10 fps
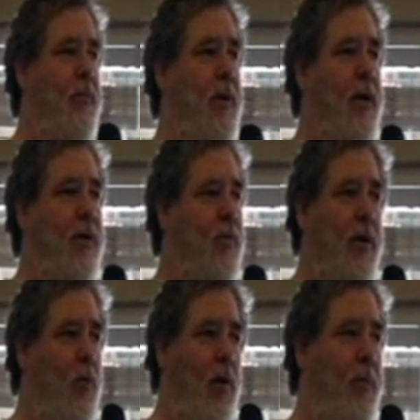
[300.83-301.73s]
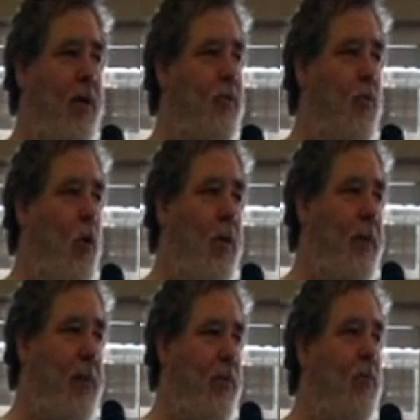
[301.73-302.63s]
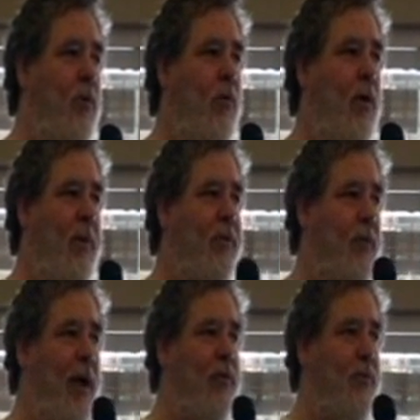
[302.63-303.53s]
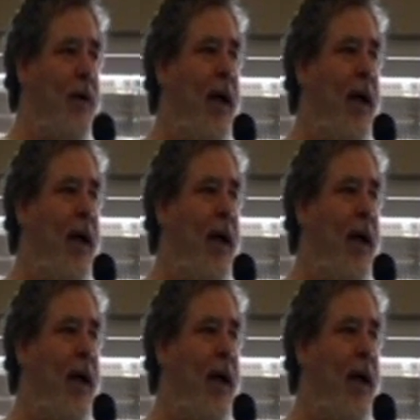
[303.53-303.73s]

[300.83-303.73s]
Because we don't want to measure water vapor. measure actual